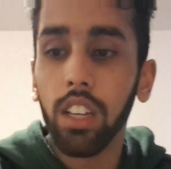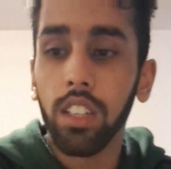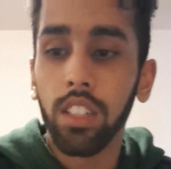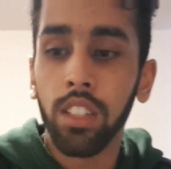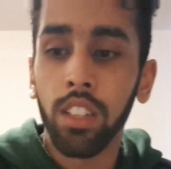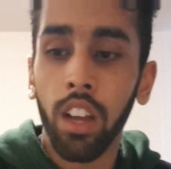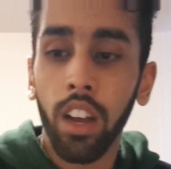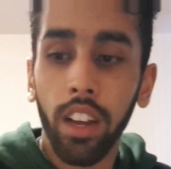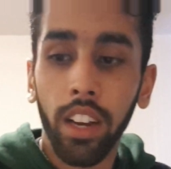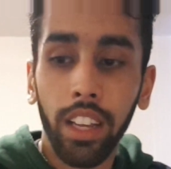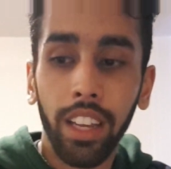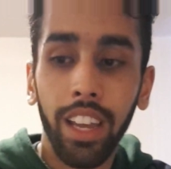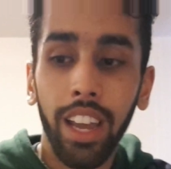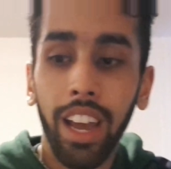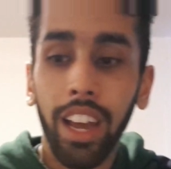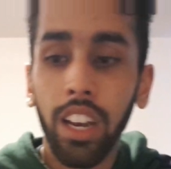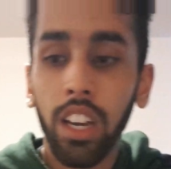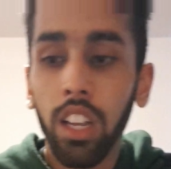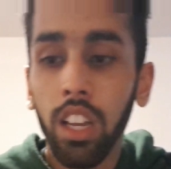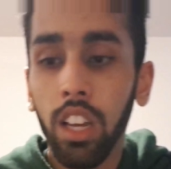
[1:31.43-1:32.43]
Started
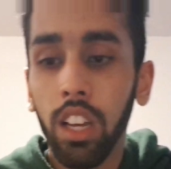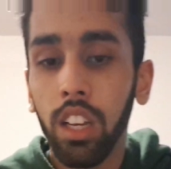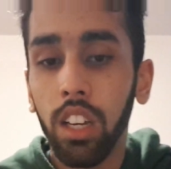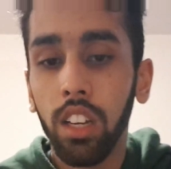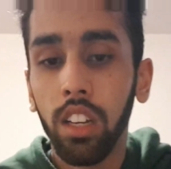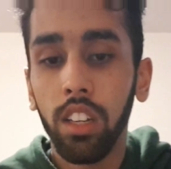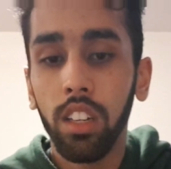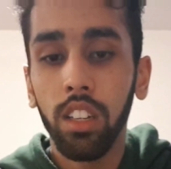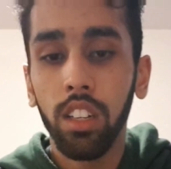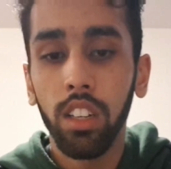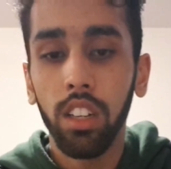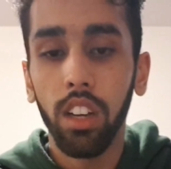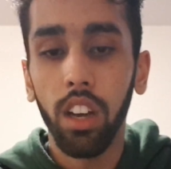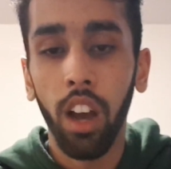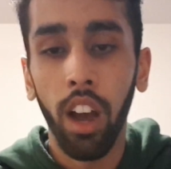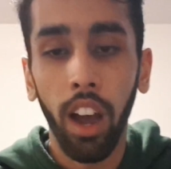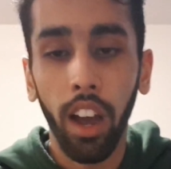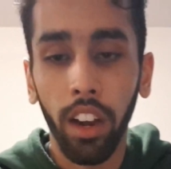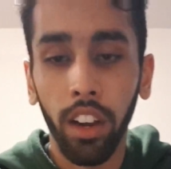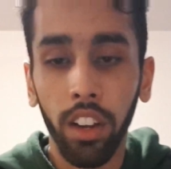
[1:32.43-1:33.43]
again
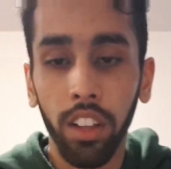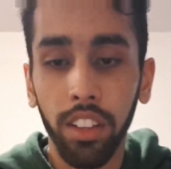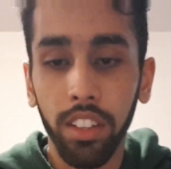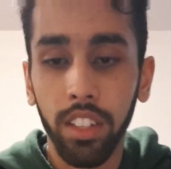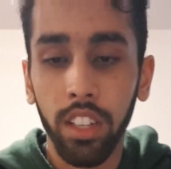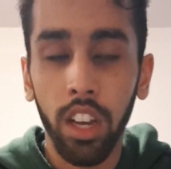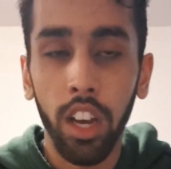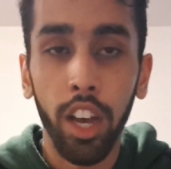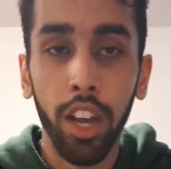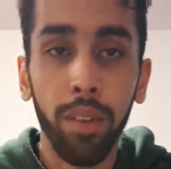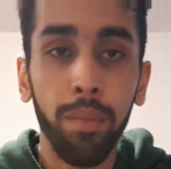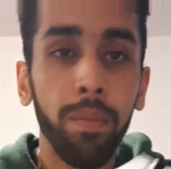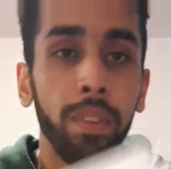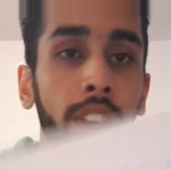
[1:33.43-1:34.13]
at another time,